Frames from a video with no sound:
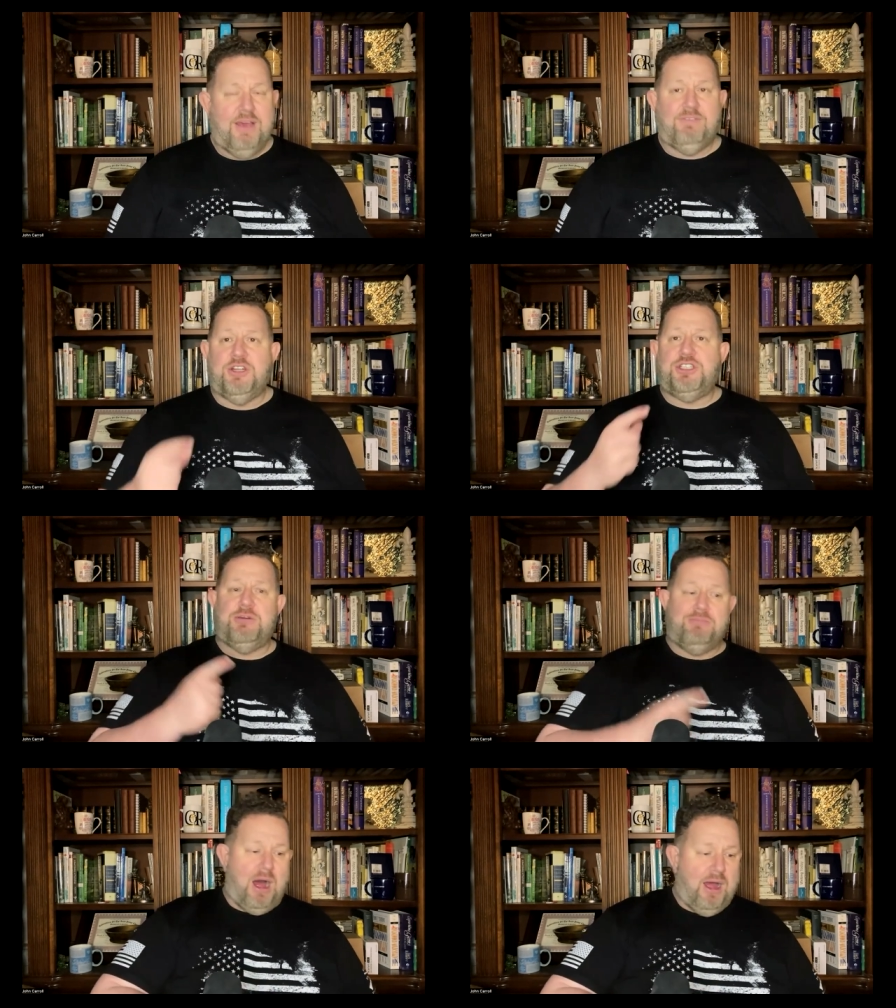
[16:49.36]
If the
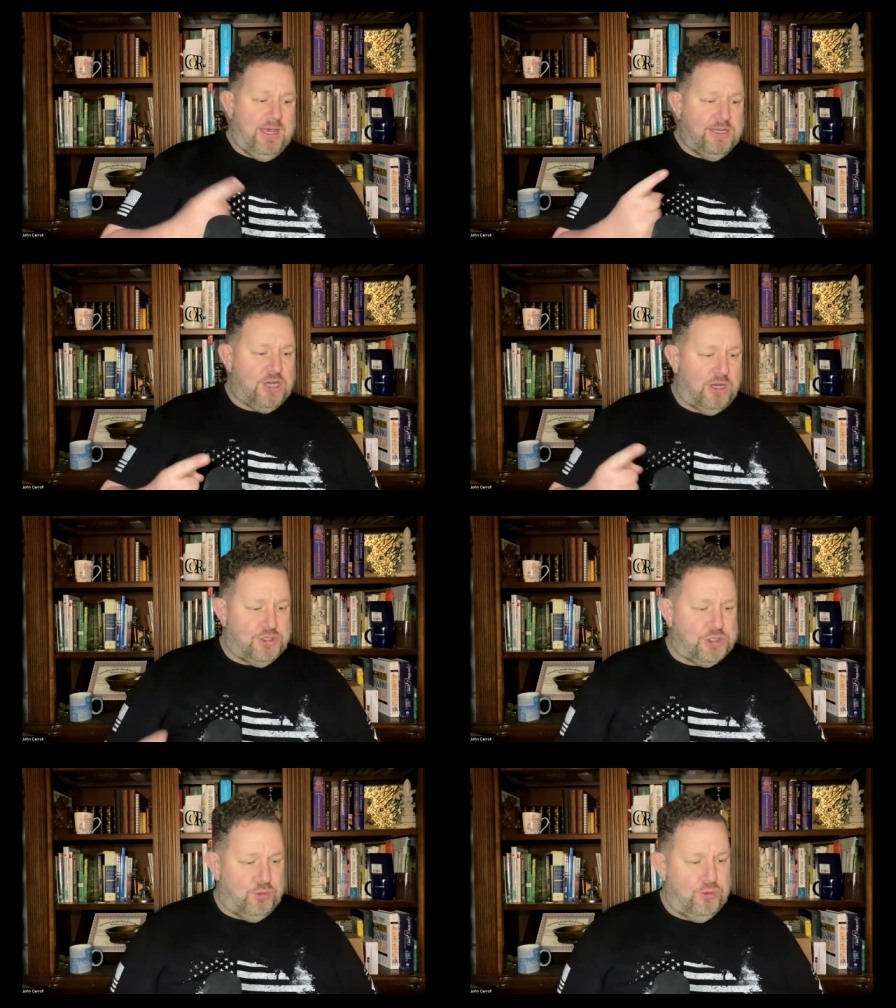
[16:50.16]
Shema is
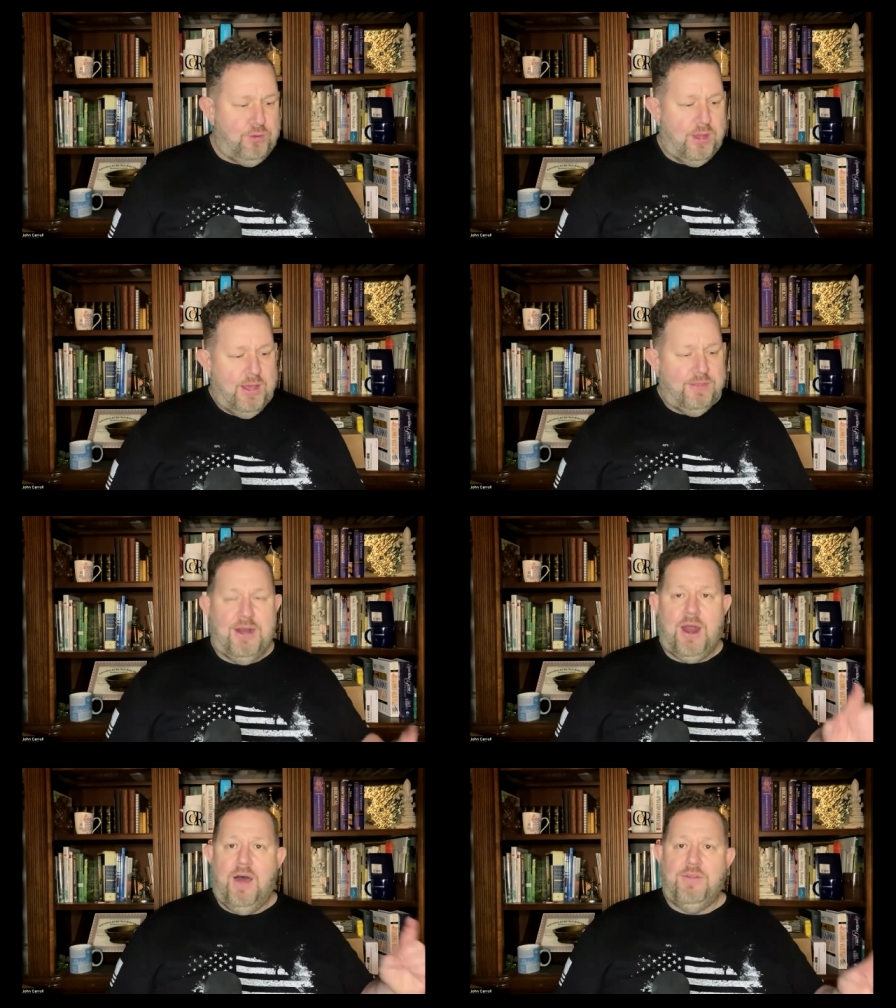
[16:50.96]
untrue,
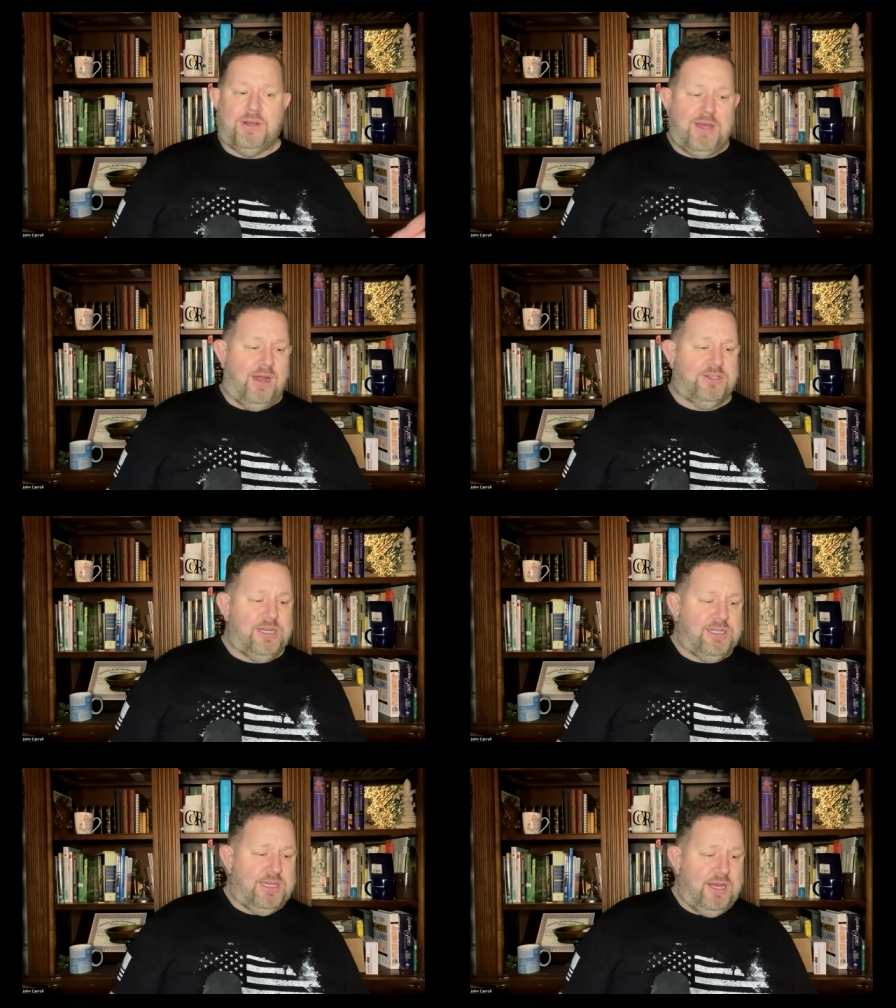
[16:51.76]
then other gods
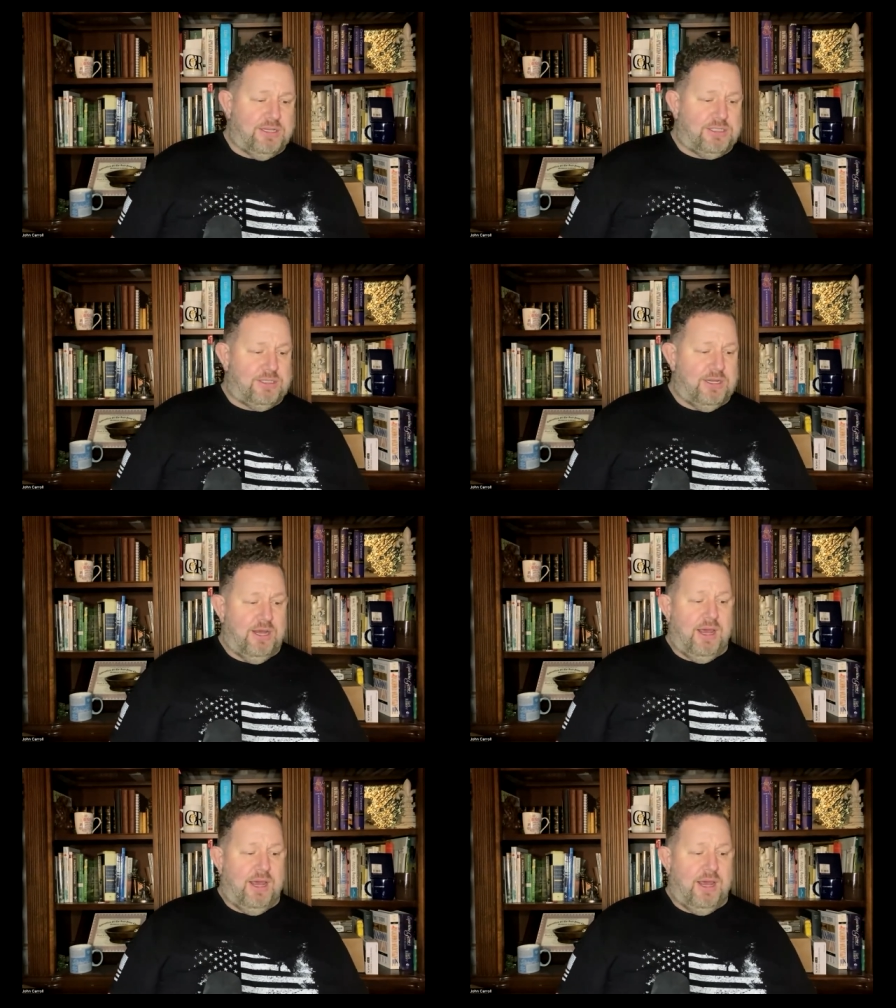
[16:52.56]
exist.